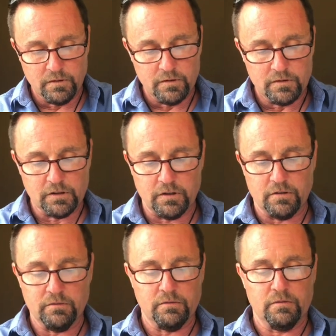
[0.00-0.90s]

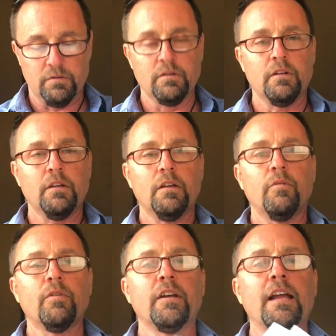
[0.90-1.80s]
So
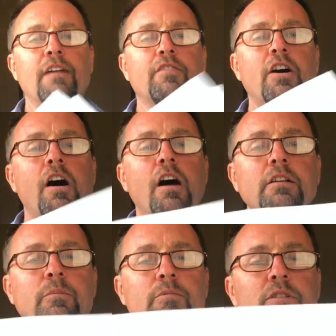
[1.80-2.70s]
we're going to have
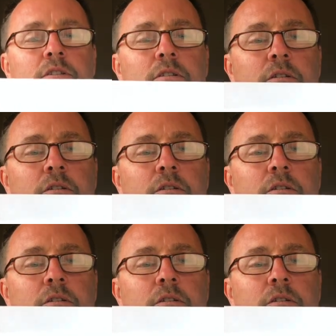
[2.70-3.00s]
columns.